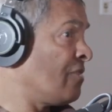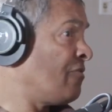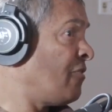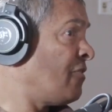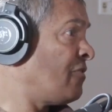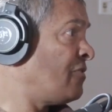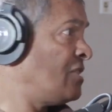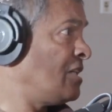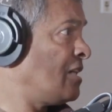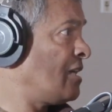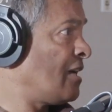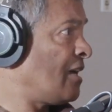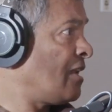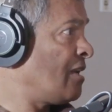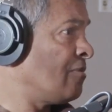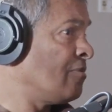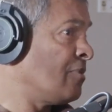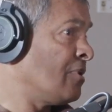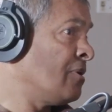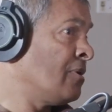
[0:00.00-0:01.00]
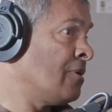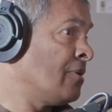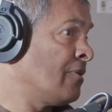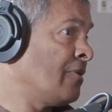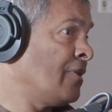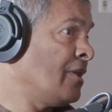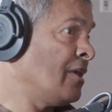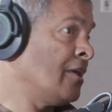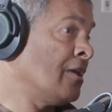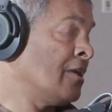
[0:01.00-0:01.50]
And with a 50 caliber
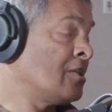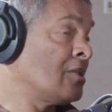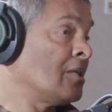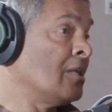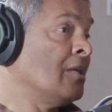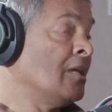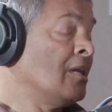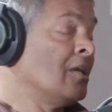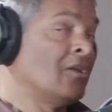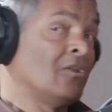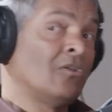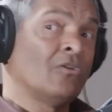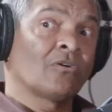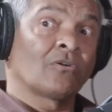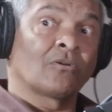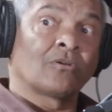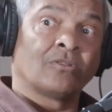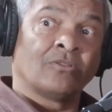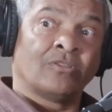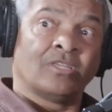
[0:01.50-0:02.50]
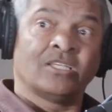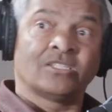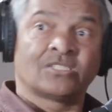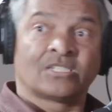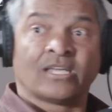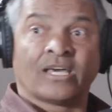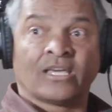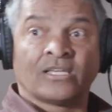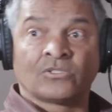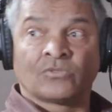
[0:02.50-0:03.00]
thing, look,
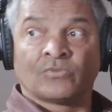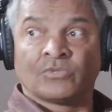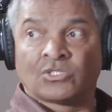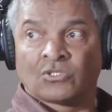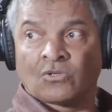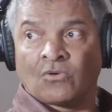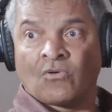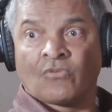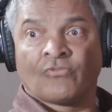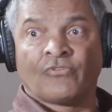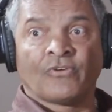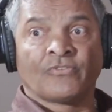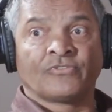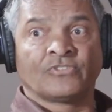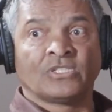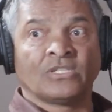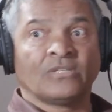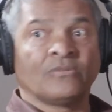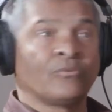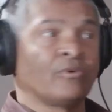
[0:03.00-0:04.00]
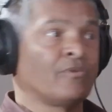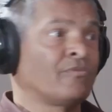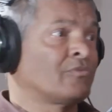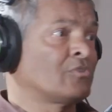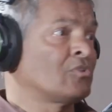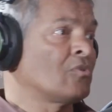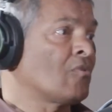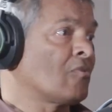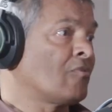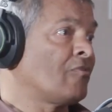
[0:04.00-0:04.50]
these days we talk 50.
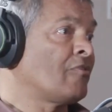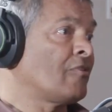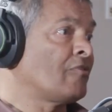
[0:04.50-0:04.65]
We've talked